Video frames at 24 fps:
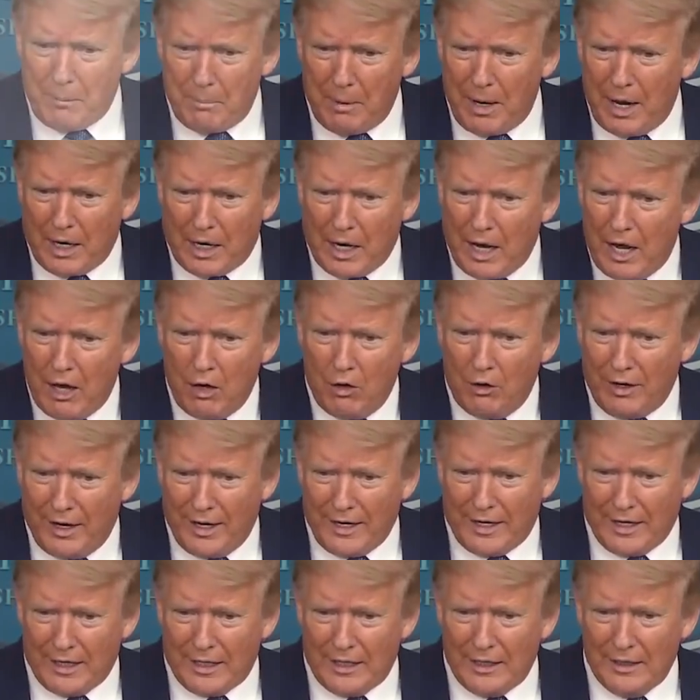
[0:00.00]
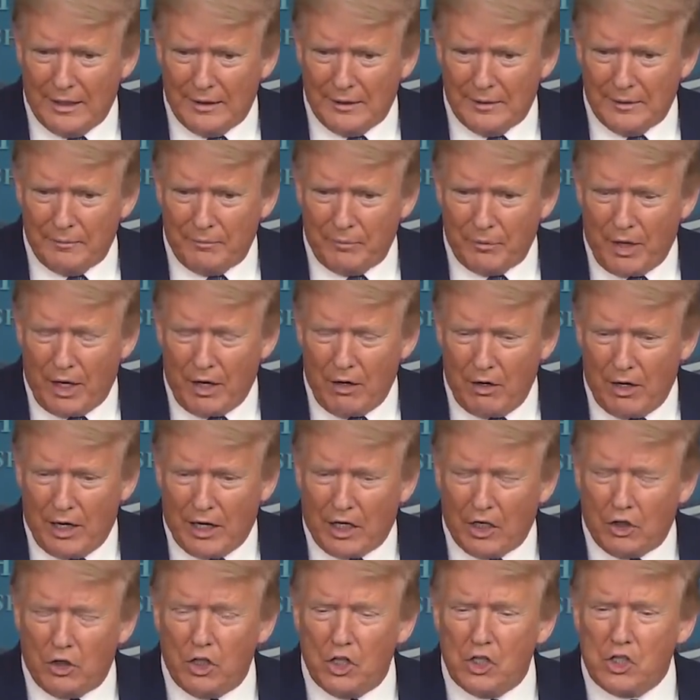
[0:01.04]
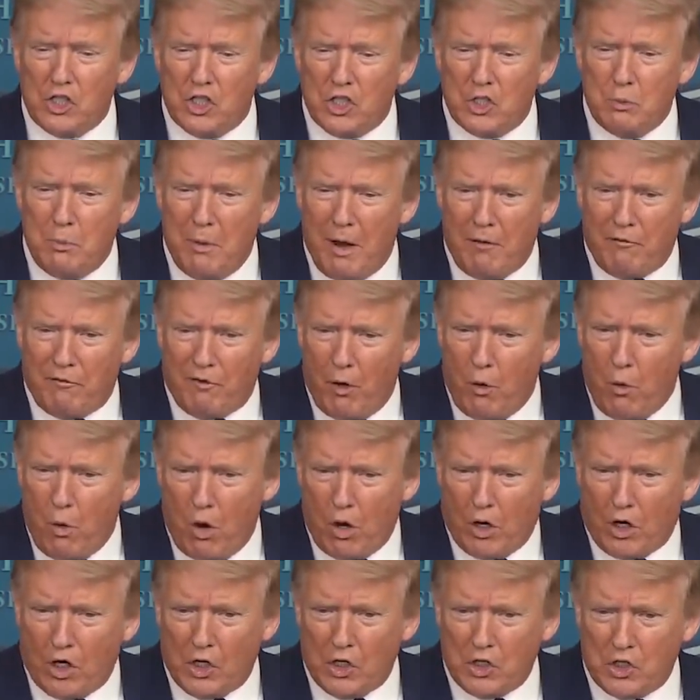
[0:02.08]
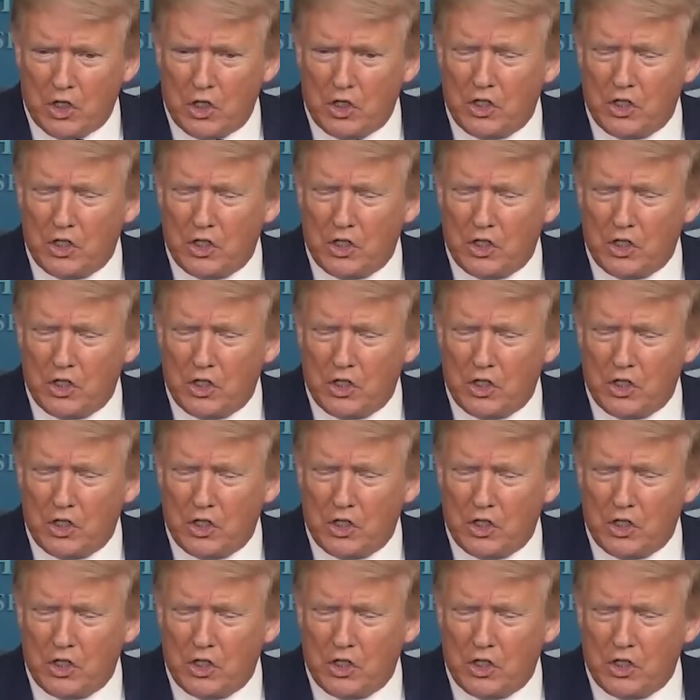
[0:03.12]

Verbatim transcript: it back. I don't like it. I don't like it. This is meant for workers.